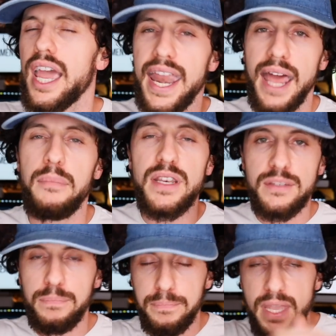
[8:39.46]
had
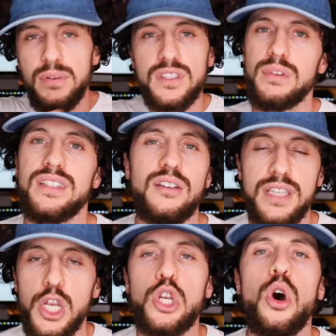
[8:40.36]
been peeping some of the
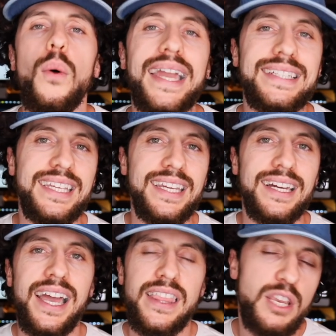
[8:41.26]
singles had no
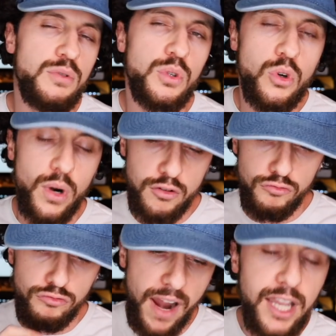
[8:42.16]
idea that he was
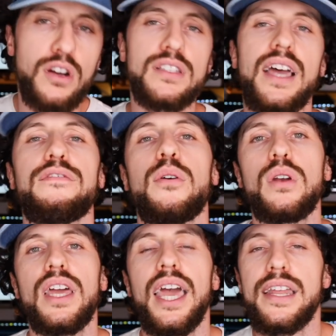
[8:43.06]
recording right on his
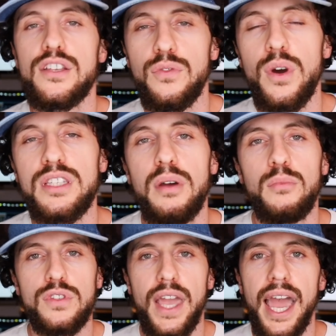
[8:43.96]
iPhone and his voice
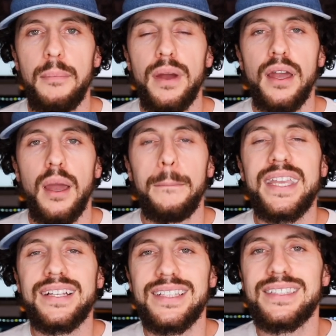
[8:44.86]
memos app.
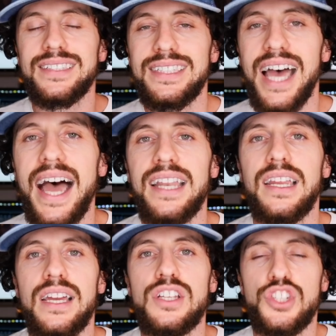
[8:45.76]
Because it's not
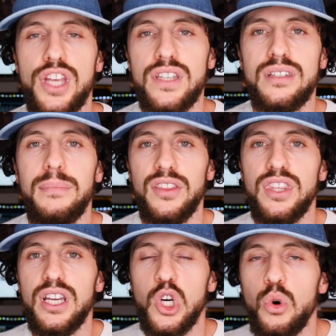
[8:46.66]
just
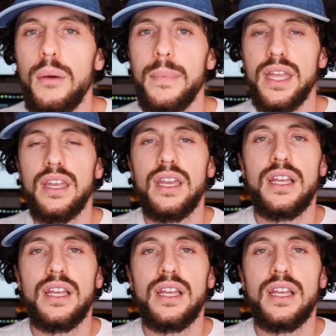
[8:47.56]
about the equipment